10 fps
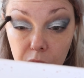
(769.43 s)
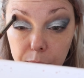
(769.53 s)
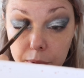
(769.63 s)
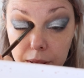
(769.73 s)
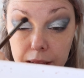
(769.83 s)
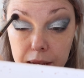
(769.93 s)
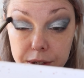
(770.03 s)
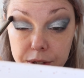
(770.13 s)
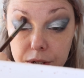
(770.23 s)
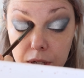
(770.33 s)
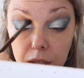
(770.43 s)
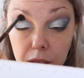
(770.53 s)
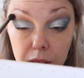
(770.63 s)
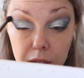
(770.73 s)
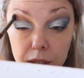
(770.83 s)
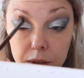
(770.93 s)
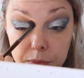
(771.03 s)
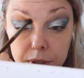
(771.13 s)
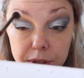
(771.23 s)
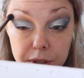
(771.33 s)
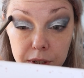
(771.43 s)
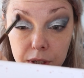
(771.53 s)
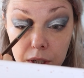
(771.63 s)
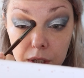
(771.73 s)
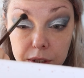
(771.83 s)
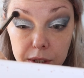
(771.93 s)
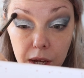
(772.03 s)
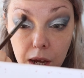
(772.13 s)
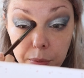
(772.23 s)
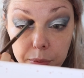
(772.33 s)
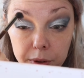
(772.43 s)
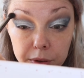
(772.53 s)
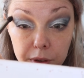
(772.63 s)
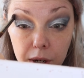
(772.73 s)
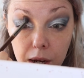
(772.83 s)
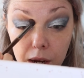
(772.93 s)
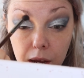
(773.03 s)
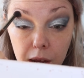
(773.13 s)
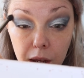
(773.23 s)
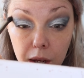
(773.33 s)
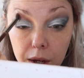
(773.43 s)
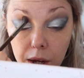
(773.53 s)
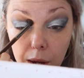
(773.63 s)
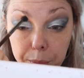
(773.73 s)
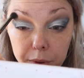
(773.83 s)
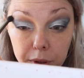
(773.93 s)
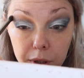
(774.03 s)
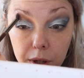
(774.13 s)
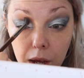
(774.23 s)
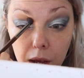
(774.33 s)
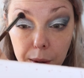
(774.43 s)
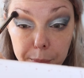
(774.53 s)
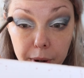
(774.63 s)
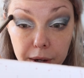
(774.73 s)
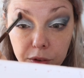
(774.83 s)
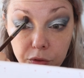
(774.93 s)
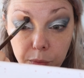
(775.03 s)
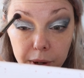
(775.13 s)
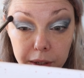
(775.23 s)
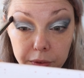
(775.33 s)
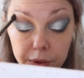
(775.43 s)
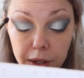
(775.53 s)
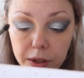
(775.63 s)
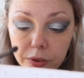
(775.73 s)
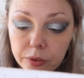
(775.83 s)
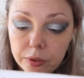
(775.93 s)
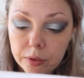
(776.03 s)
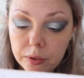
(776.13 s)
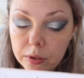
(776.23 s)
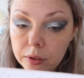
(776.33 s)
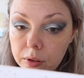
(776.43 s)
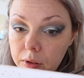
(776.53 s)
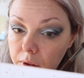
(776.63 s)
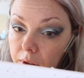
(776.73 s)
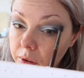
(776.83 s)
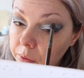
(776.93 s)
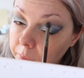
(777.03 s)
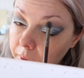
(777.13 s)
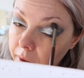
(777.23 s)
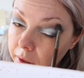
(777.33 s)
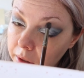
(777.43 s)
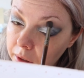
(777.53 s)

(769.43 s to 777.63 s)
blend a little bit the upper part of my crease this way,